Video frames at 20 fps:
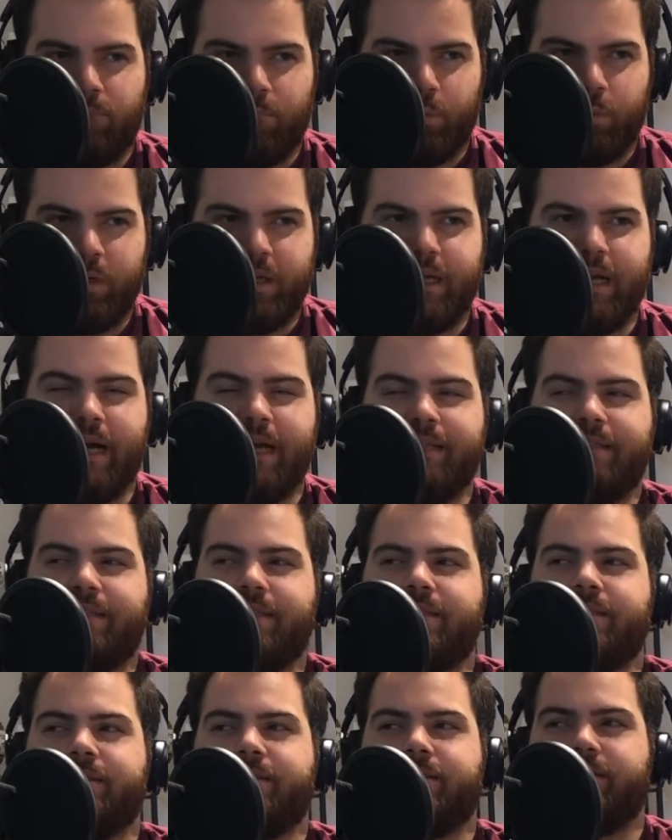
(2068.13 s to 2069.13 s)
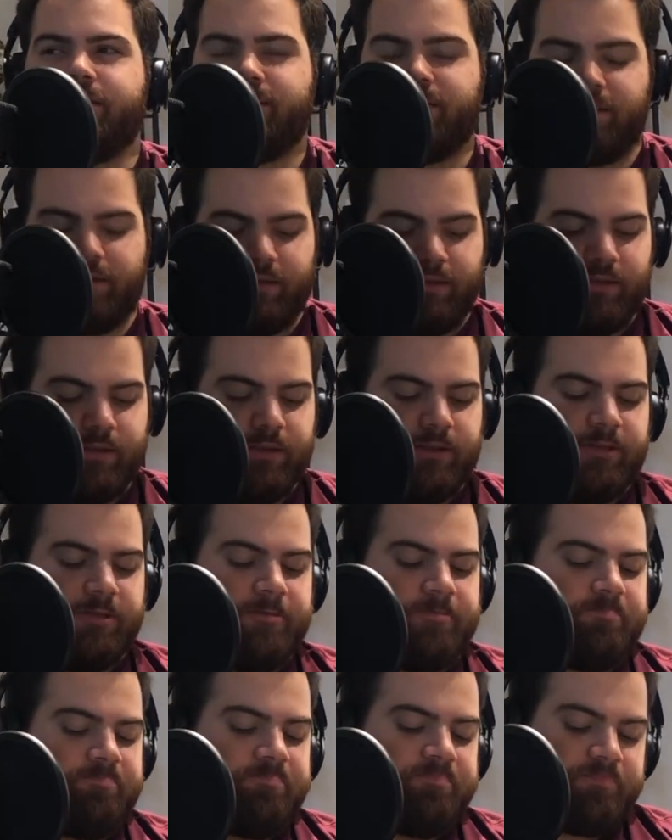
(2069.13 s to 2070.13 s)
We got this.
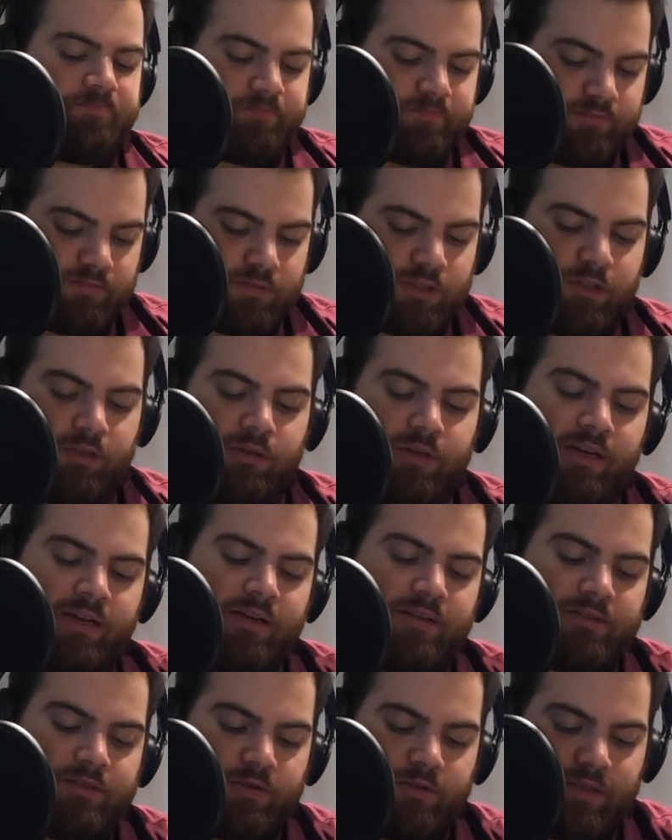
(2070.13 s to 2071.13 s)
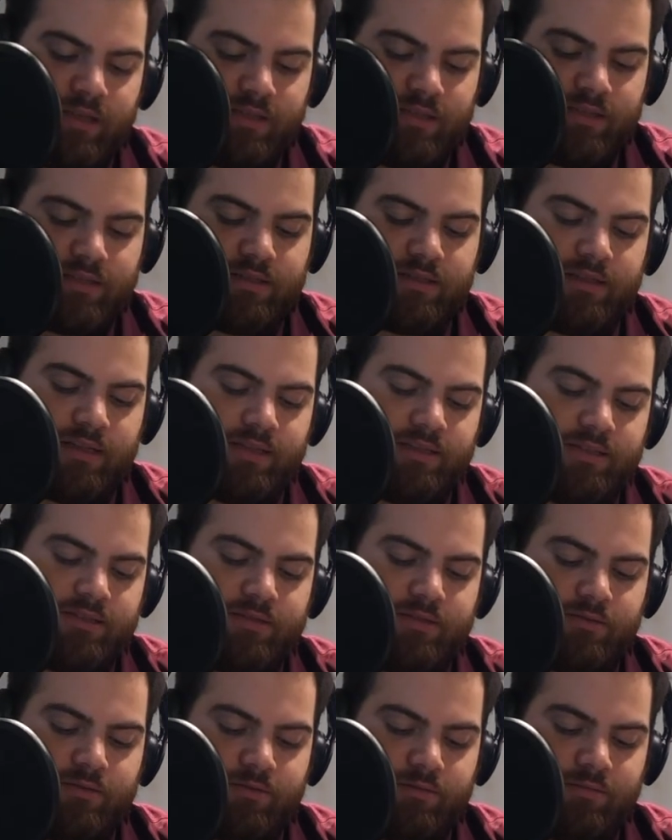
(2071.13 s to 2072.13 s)
So
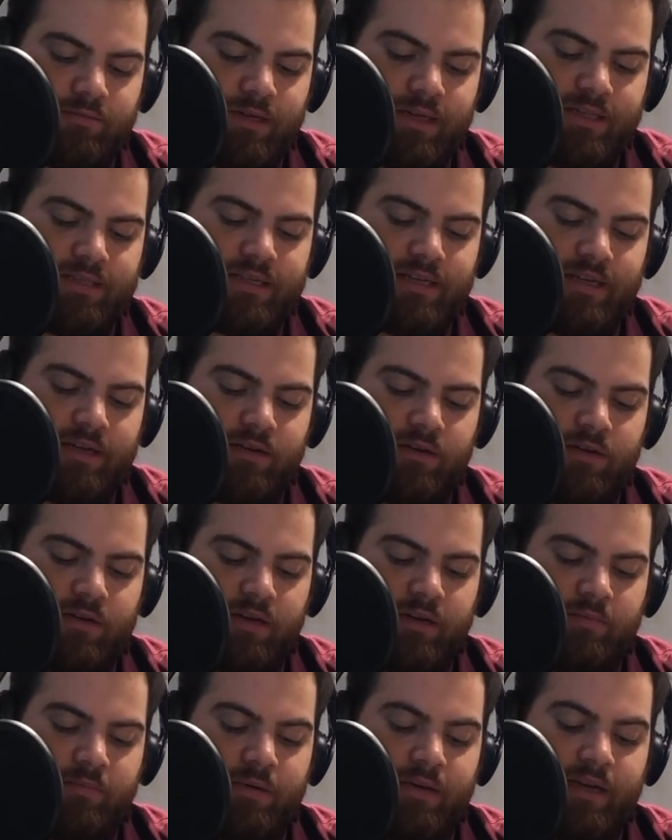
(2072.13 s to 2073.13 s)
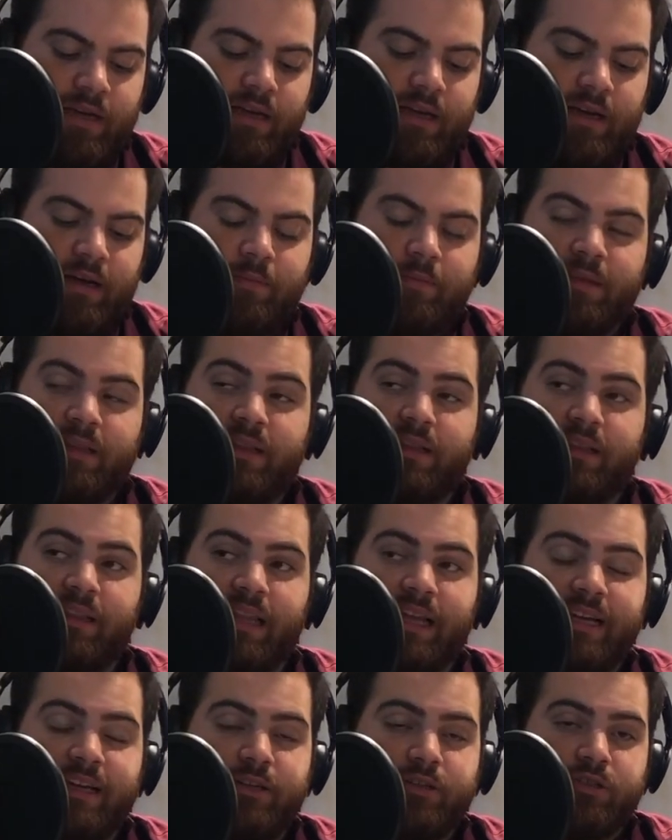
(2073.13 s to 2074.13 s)
that's my take on NBA. I mean, the
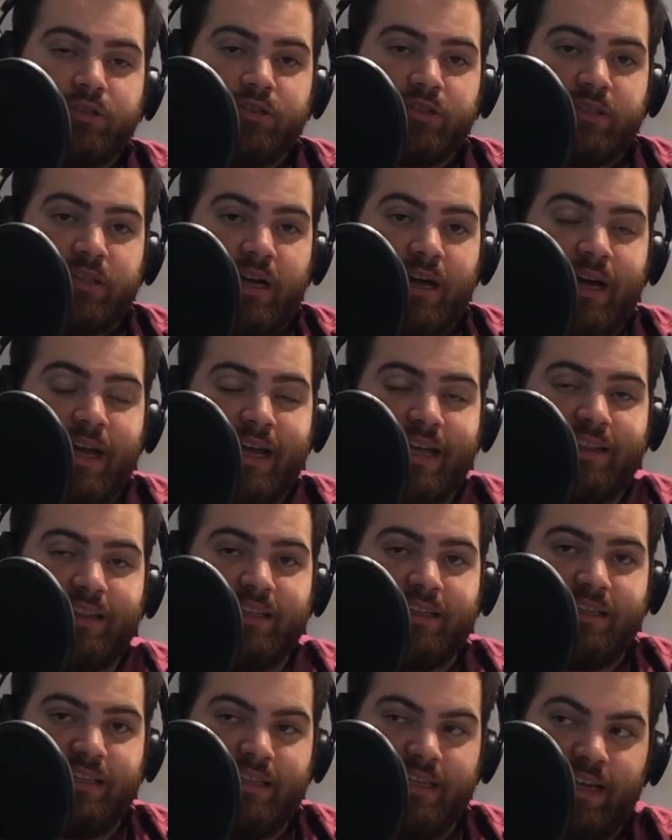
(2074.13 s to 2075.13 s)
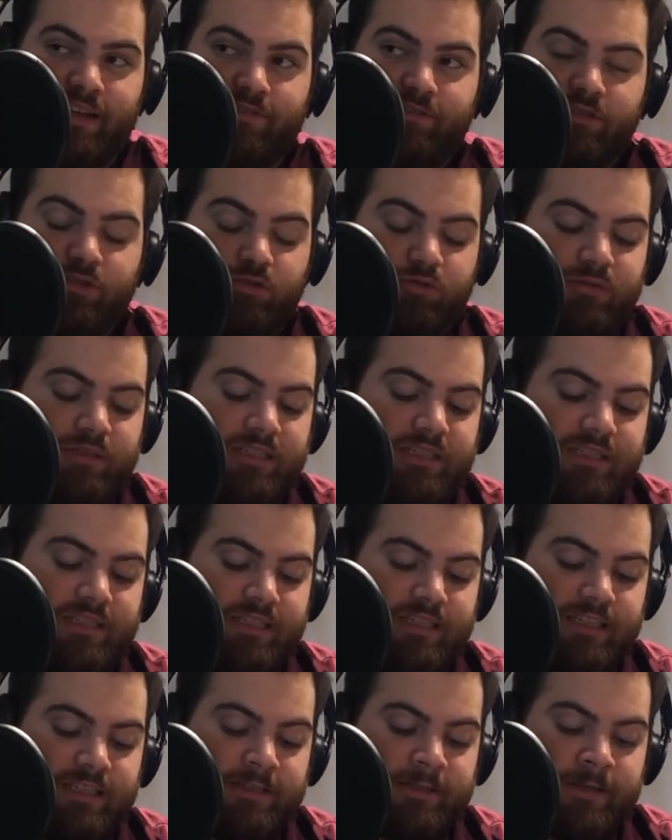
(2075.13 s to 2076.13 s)
Lakers got Anthony Davis
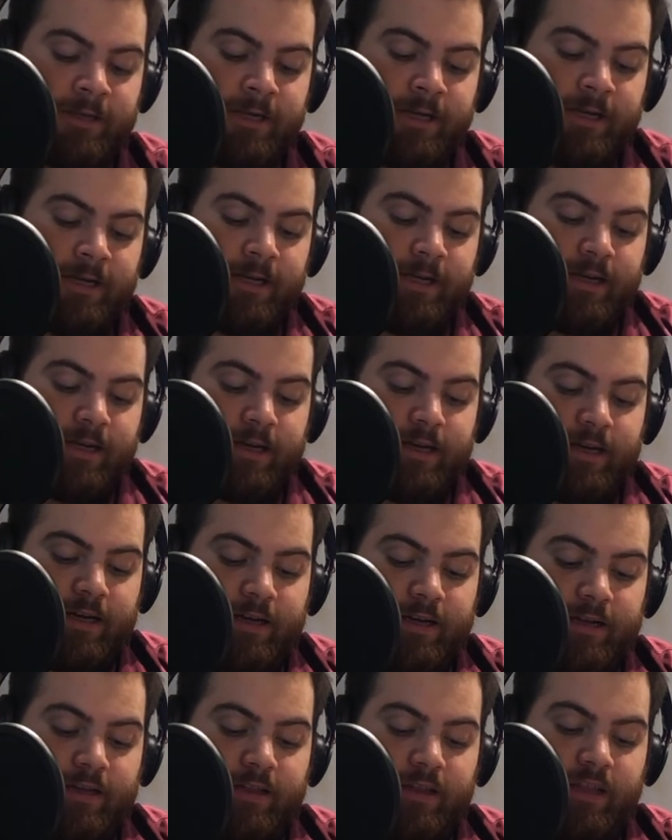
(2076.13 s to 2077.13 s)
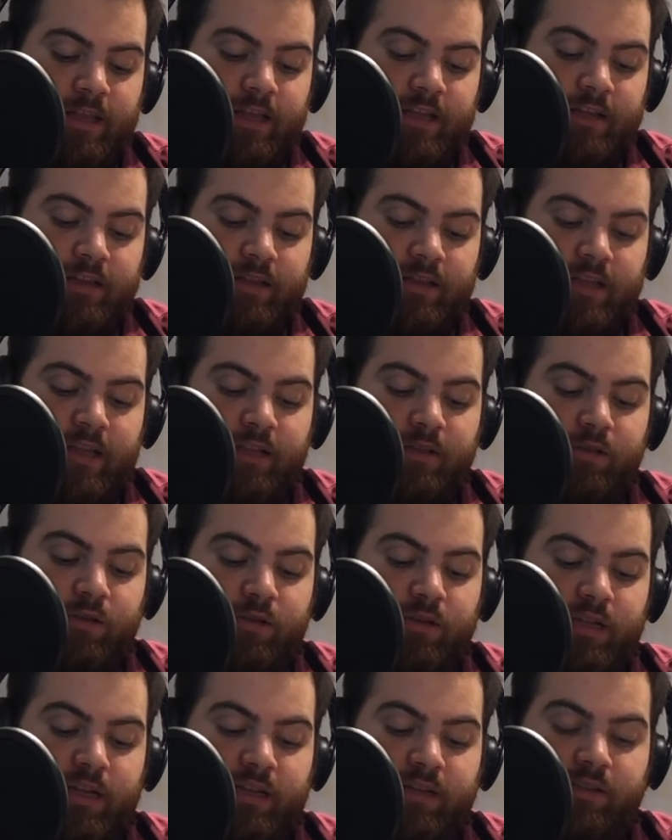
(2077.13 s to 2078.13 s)
recently. They
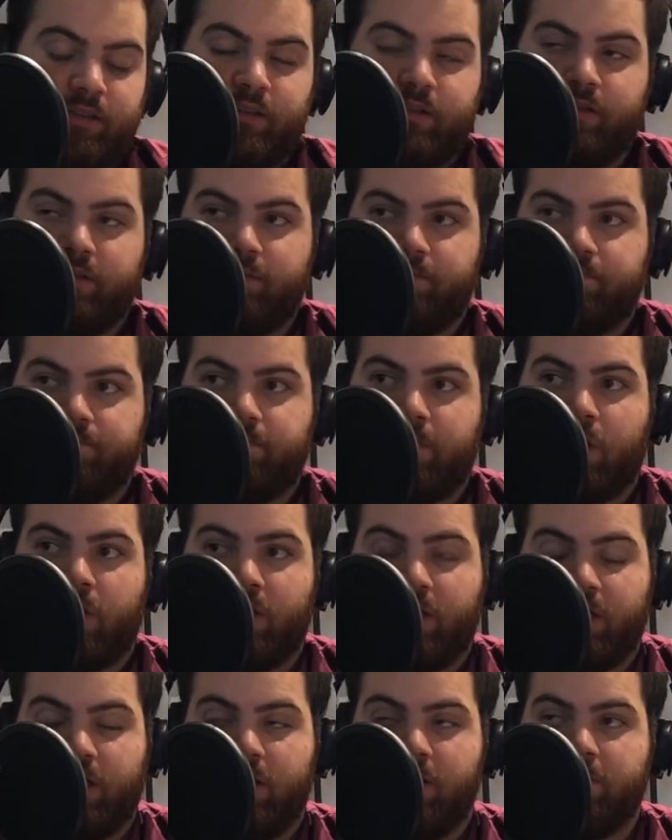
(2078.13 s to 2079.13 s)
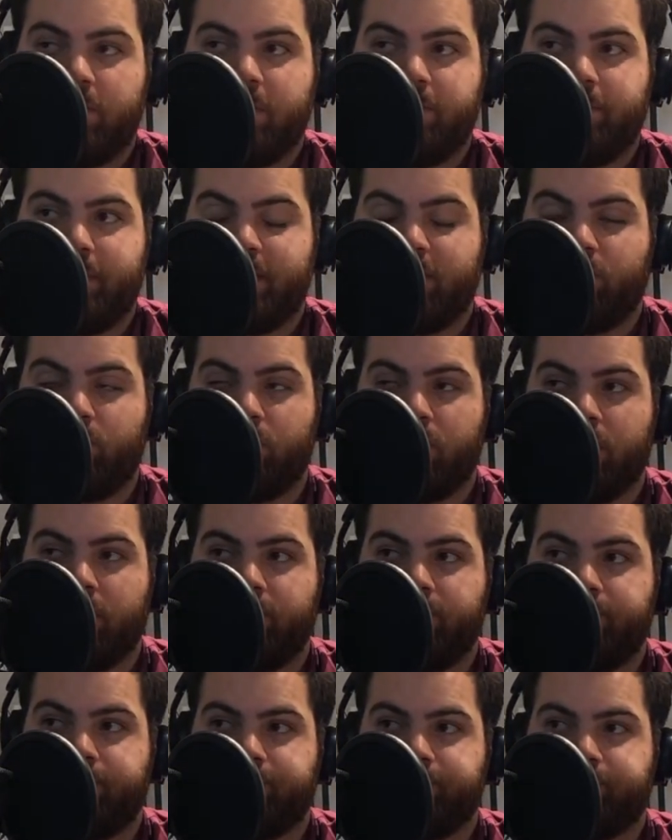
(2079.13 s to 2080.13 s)
look like they're on the come up as
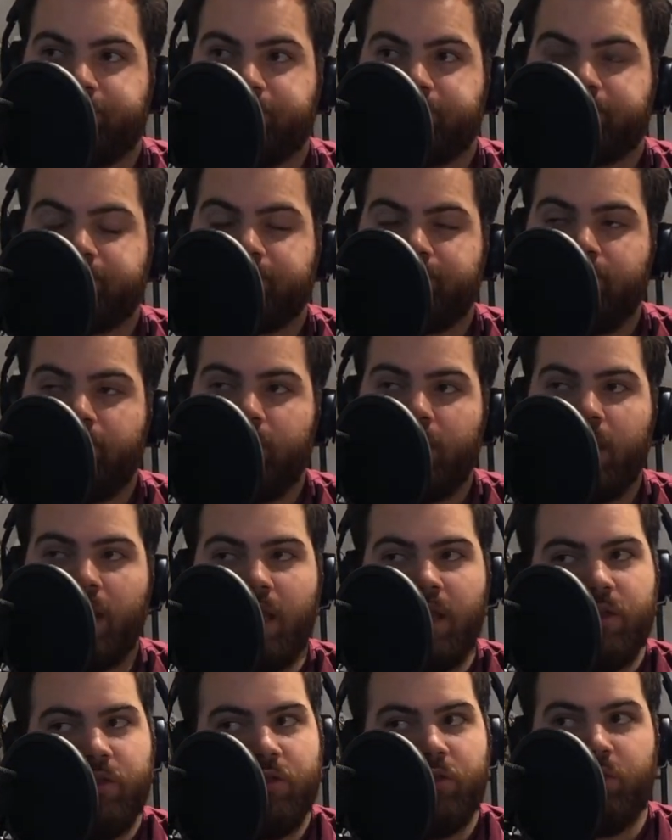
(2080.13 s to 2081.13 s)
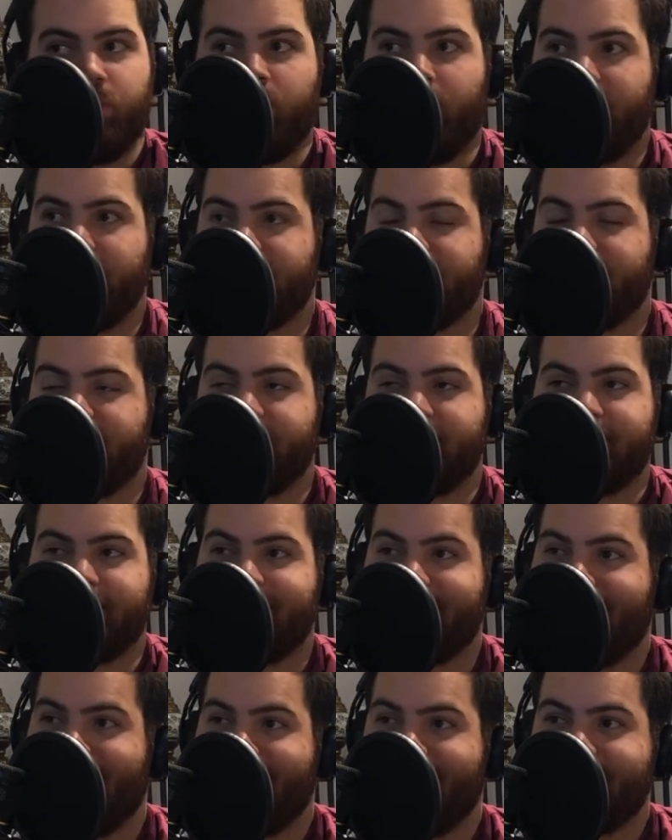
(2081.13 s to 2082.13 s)
well. The West is
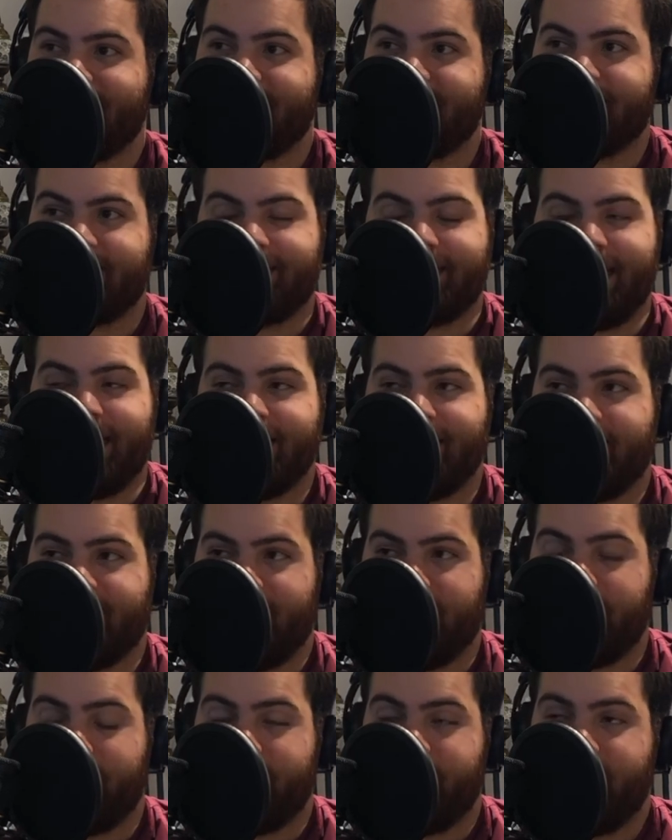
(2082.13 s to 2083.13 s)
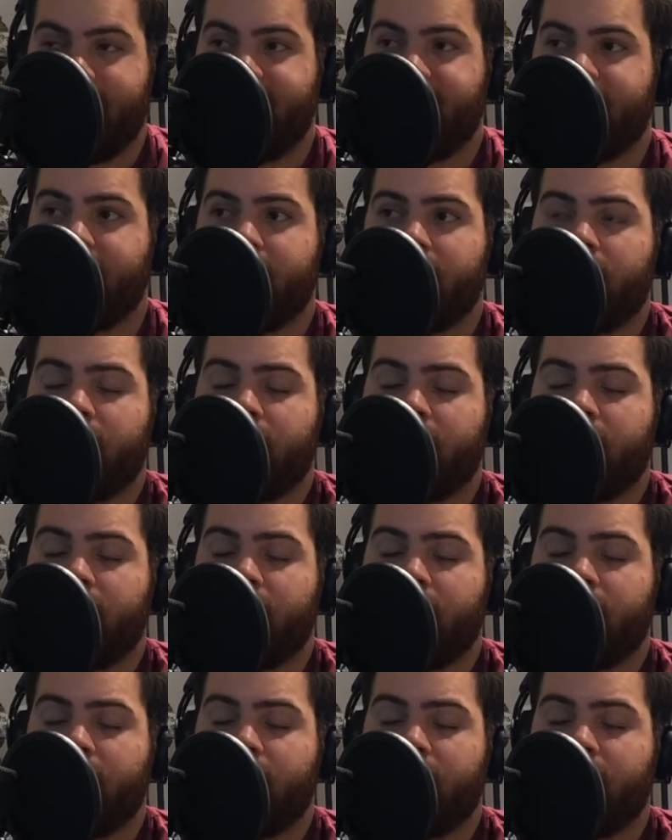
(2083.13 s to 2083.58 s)
stacked as stacked can be.